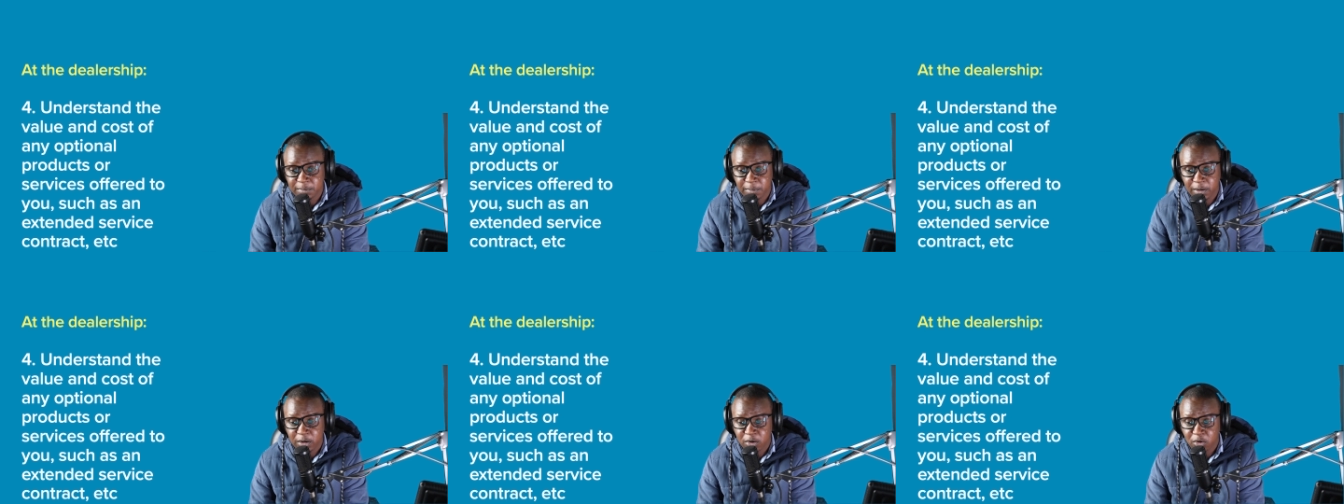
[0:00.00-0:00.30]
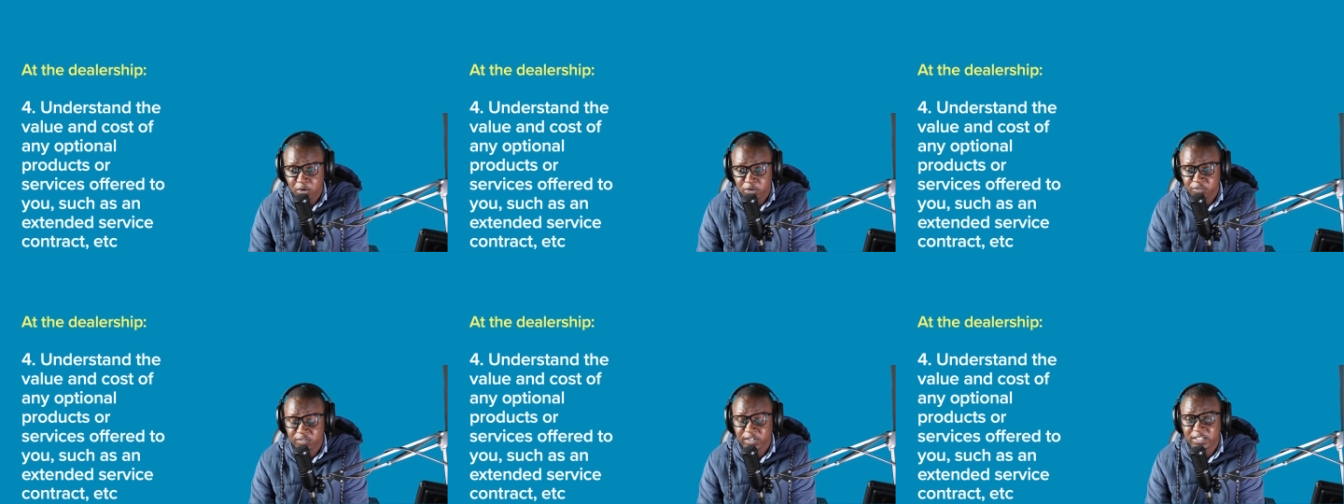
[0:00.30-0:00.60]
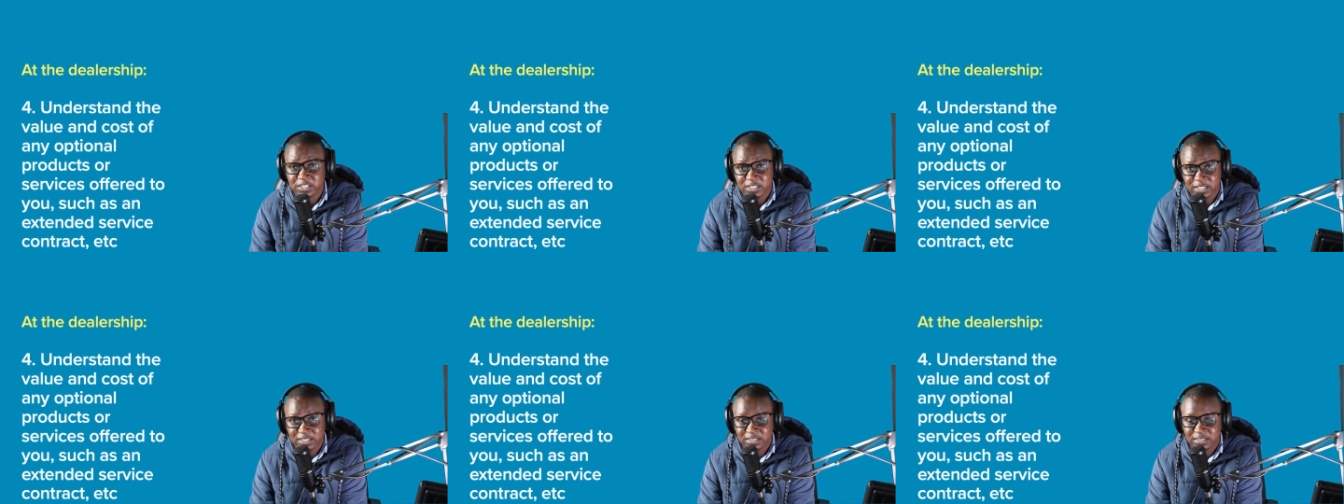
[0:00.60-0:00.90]
a lot of
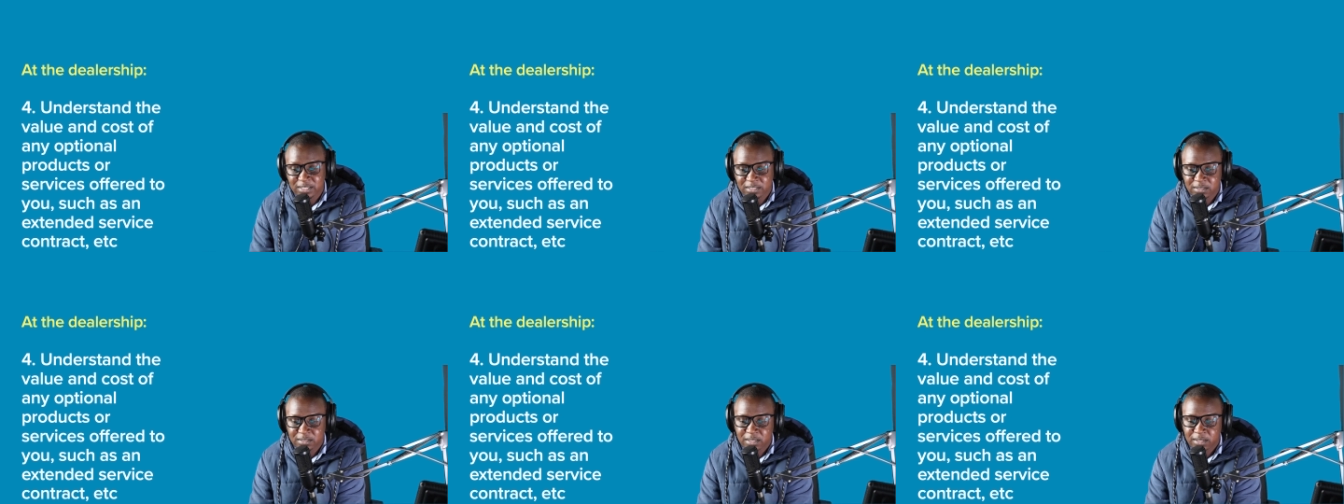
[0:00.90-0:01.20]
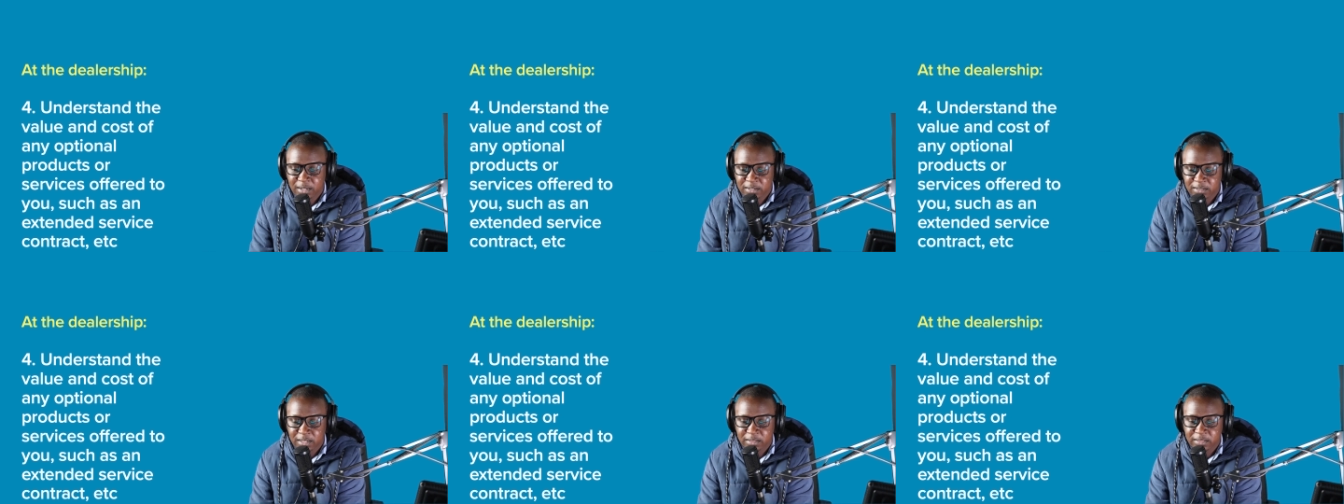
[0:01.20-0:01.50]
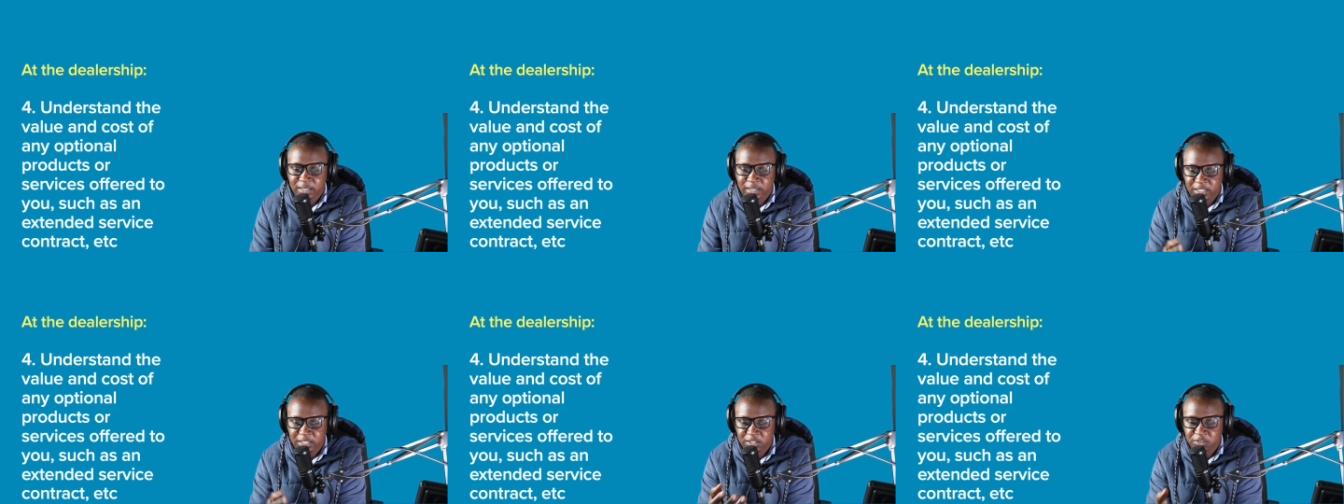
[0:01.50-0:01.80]
extras that
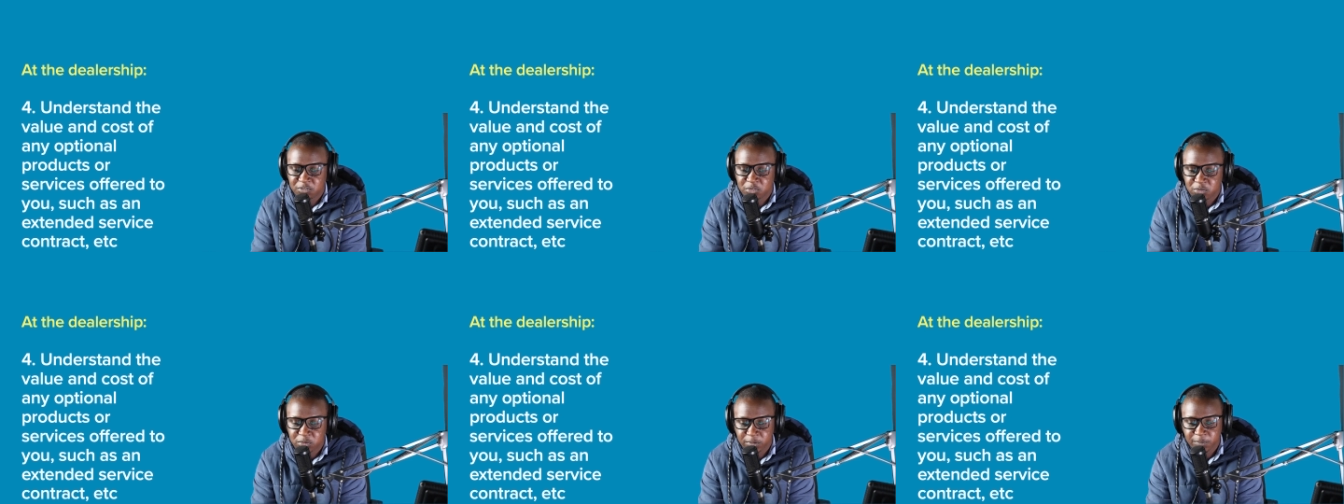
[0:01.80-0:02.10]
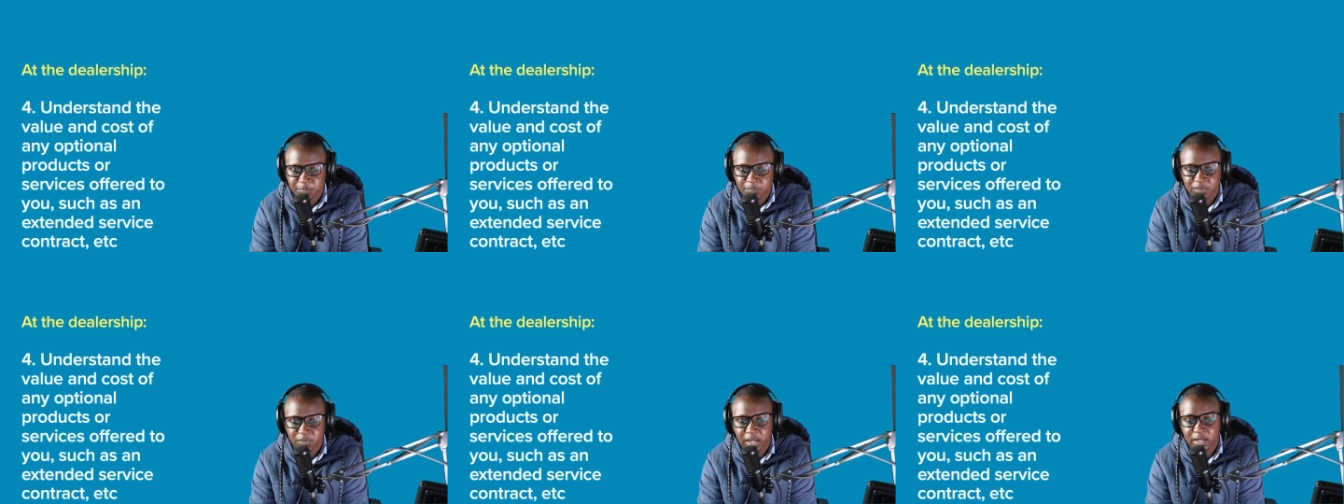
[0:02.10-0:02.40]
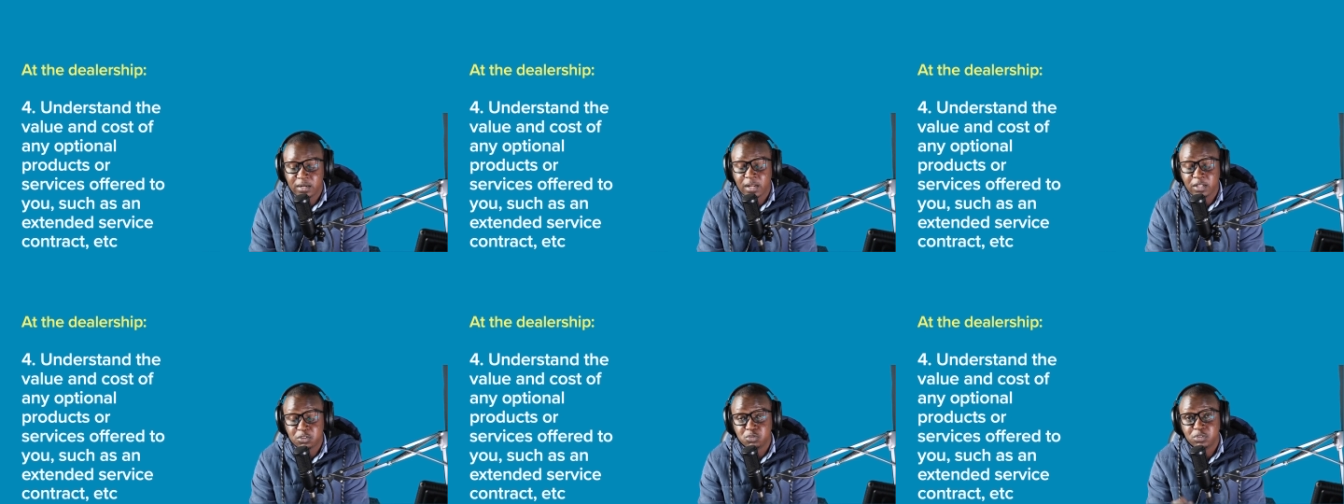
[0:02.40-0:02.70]
they give you
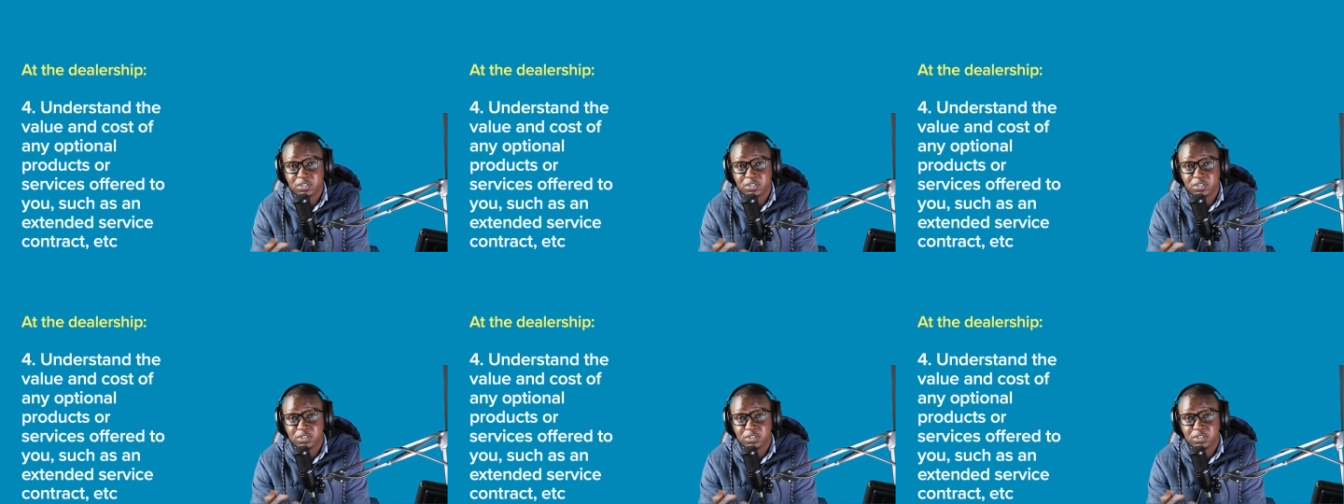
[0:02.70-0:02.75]
and that you